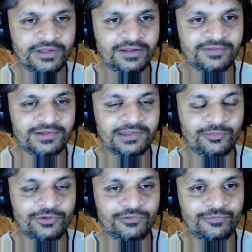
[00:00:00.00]
n is an
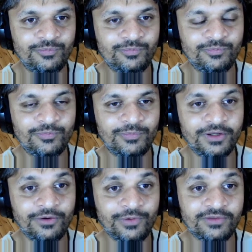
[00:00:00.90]
element of
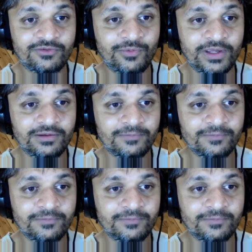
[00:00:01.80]
big O n squared.